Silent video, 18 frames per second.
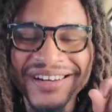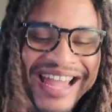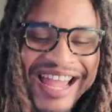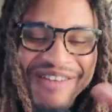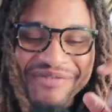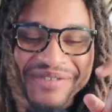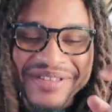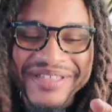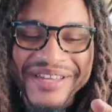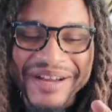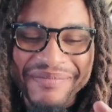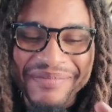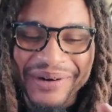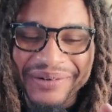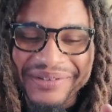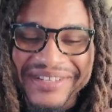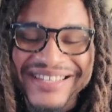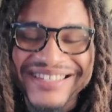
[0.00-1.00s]
everything
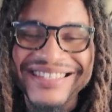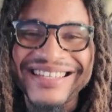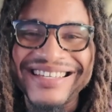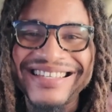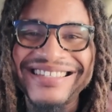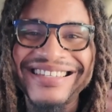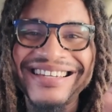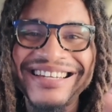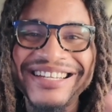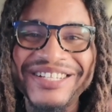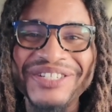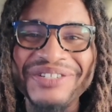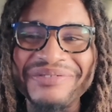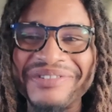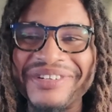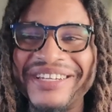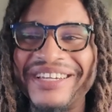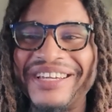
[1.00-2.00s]
about this is
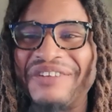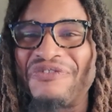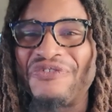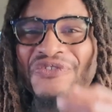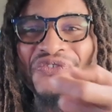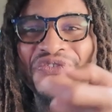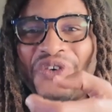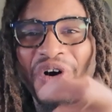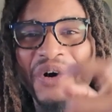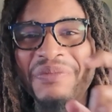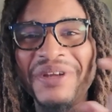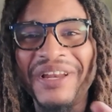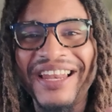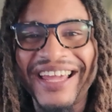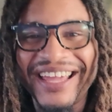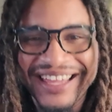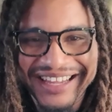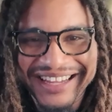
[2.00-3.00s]
literally
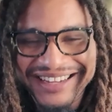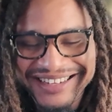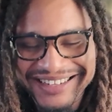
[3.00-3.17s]
formulaic.